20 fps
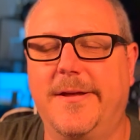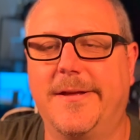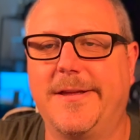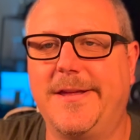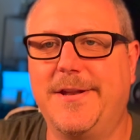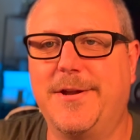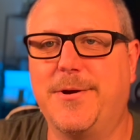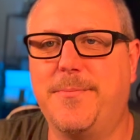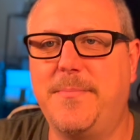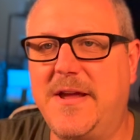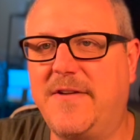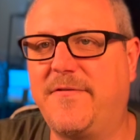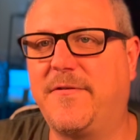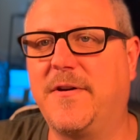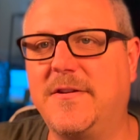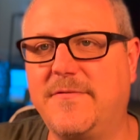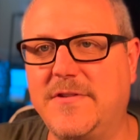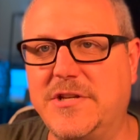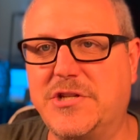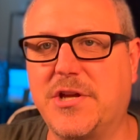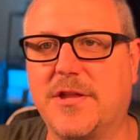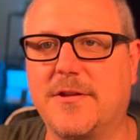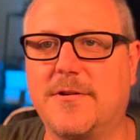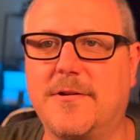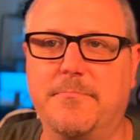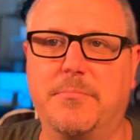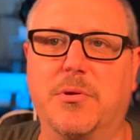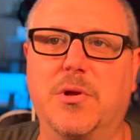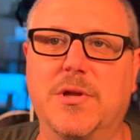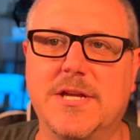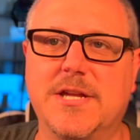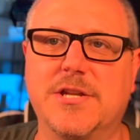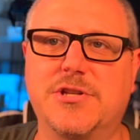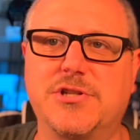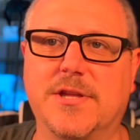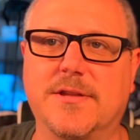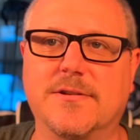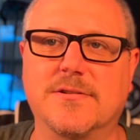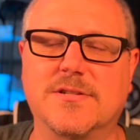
you know, make fun of each other and bully each other.